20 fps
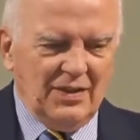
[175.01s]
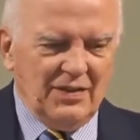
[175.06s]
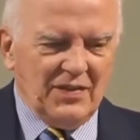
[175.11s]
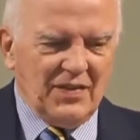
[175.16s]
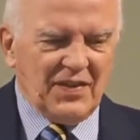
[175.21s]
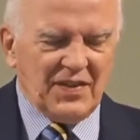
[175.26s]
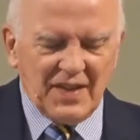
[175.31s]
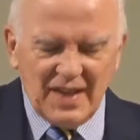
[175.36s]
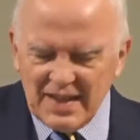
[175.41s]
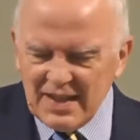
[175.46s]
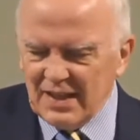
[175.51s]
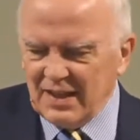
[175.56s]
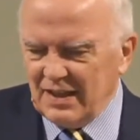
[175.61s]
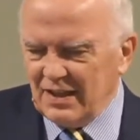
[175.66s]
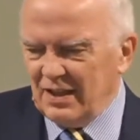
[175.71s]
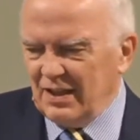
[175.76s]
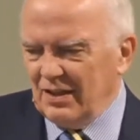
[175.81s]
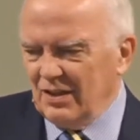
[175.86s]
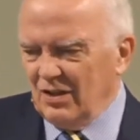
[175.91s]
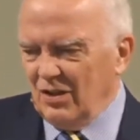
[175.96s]

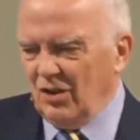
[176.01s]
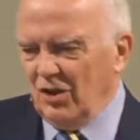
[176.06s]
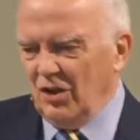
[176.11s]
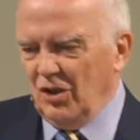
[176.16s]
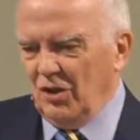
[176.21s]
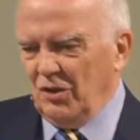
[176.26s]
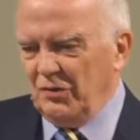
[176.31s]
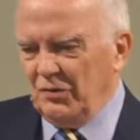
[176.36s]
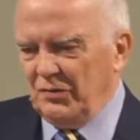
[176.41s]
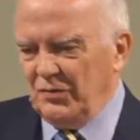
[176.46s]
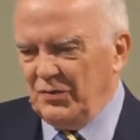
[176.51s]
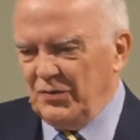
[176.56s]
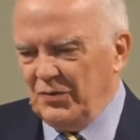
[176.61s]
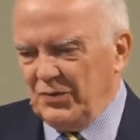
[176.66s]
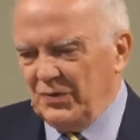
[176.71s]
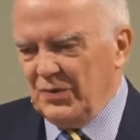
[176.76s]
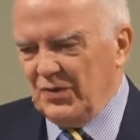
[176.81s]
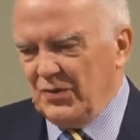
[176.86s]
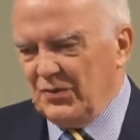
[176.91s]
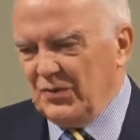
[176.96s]
think
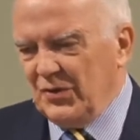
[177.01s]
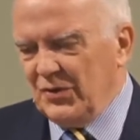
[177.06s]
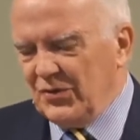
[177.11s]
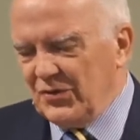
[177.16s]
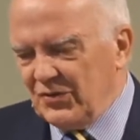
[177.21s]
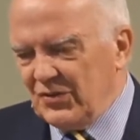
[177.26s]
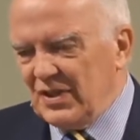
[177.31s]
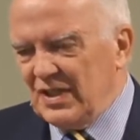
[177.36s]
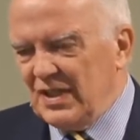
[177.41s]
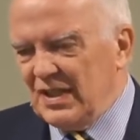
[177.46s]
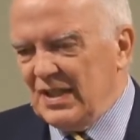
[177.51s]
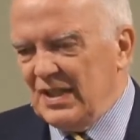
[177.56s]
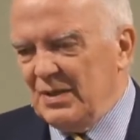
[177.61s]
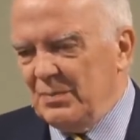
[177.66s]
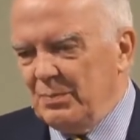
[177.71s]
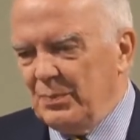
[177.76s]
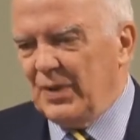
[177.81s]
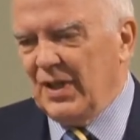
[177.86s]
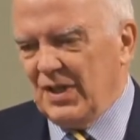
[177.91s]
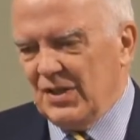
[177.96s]
of the
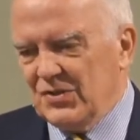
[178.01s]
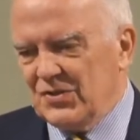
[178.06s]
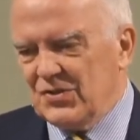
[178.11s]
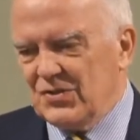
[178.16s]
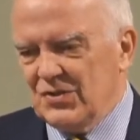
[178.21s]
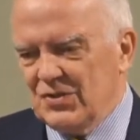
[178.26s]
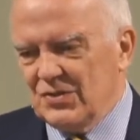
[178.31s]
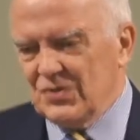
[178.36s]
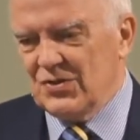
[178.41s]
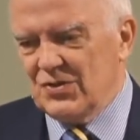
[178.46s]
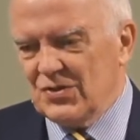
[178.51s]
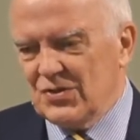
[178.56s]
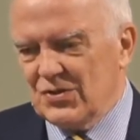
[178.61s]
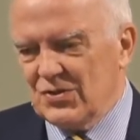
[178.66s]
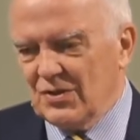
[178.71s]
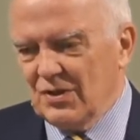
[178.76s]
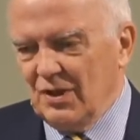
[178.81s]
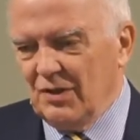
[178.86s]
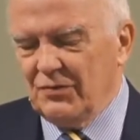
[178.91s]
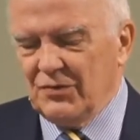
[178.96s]
three
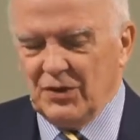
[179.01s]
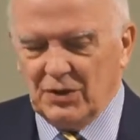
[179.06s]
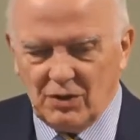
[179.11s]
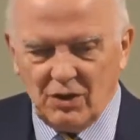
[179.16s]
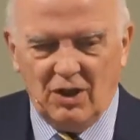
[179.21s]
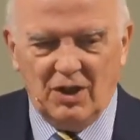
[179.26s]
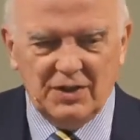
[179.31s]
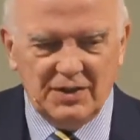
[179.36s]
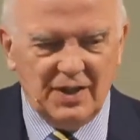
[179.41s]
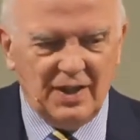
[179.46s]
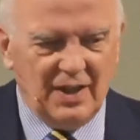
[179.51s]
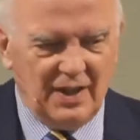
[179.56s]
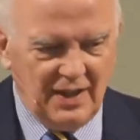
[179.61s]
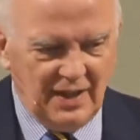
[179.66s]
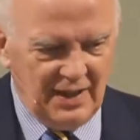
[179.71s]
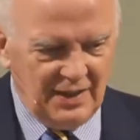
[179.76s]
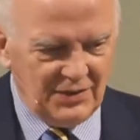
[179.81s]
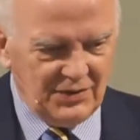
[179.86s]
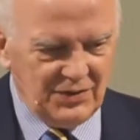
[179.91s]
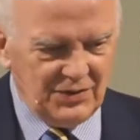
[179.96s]
persons of the
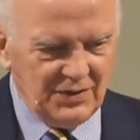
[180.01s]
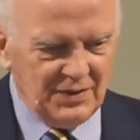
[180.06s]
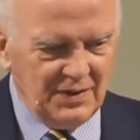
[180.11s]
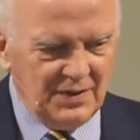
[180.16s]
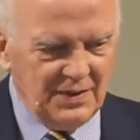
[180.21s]
Godhead